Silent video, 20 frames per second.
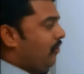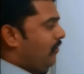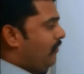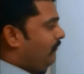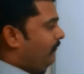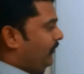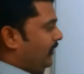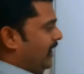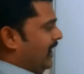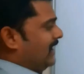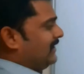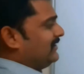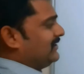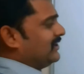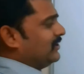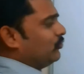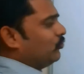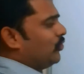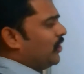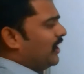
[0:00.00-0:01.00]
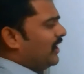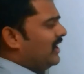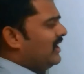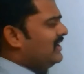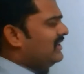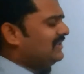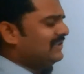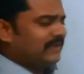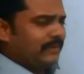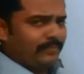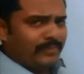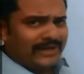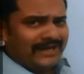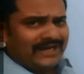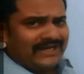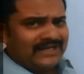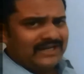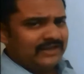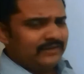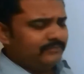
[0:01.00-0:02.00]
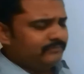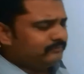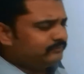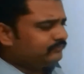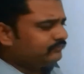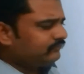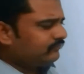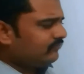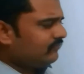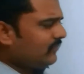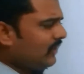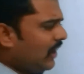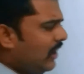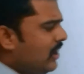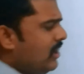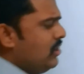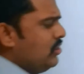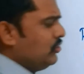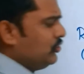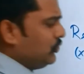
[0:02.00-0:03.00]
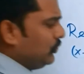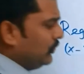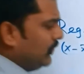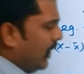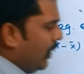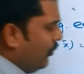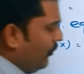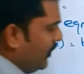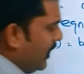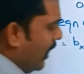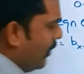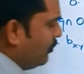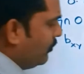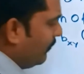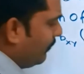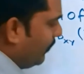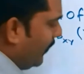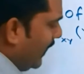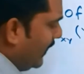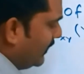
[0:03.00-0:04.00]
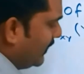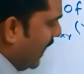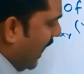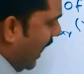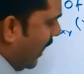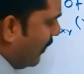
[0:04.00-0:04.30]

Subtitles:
of x and y separately. So now we have to find the